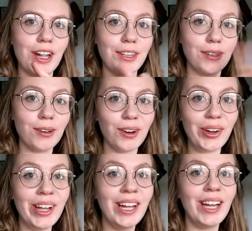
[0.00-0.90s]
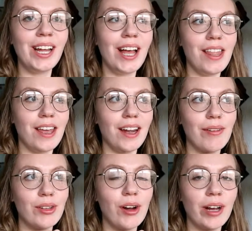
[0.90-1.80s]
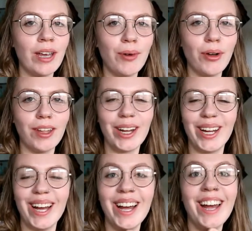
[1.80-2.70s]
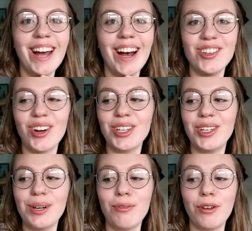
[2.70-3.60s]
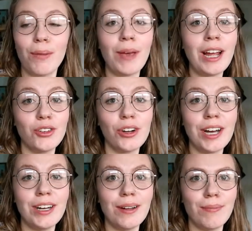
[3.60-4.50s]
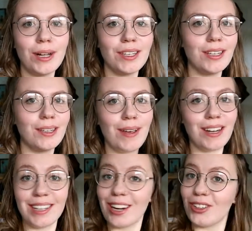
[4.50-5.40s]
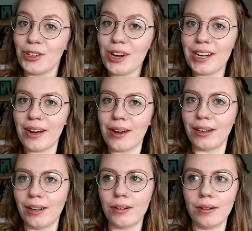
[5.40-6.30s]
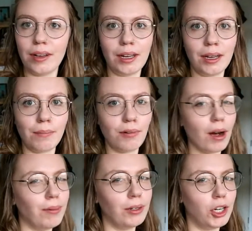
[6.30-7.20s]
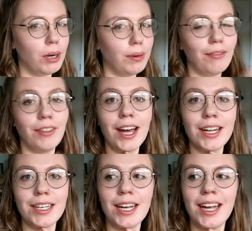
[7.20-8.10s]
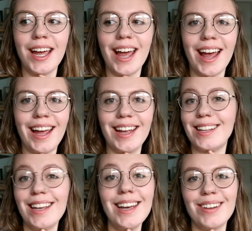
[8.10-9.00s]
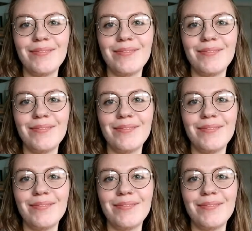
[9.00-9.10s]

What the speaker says: that circle that I was talking about that I tried to do before the paint dried, but since the paint is actually dry now, I'm gonna do a proper job of that. And yeah.